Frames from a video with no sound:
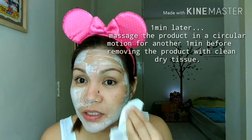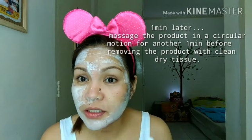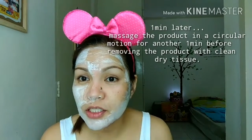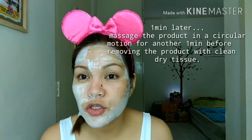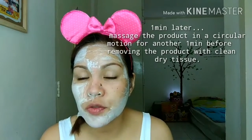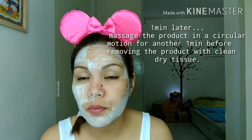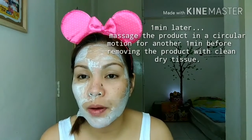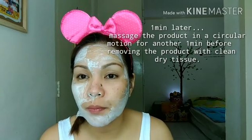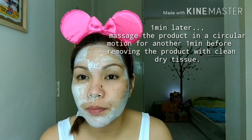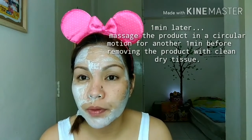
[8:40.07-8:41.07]
face tissue
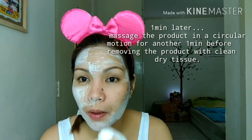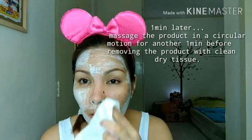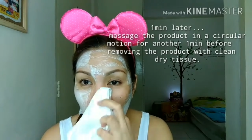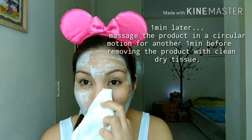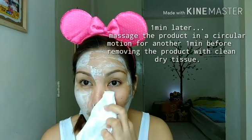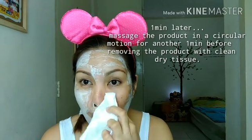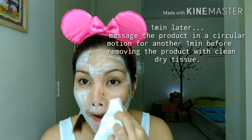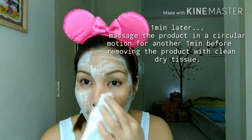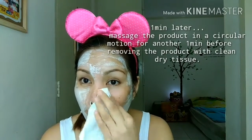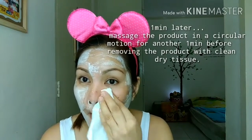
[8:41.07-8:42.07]
ba?
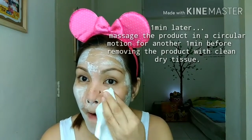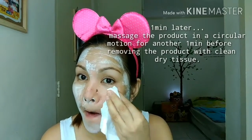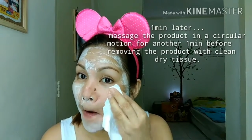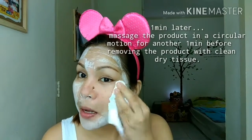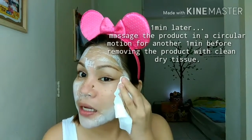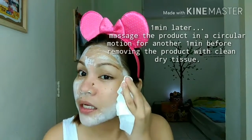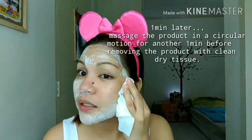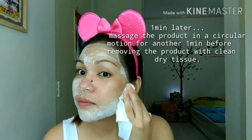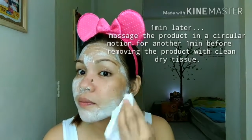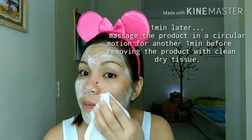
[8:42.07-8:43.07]

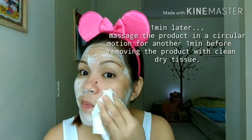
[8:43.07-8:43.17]
Okay,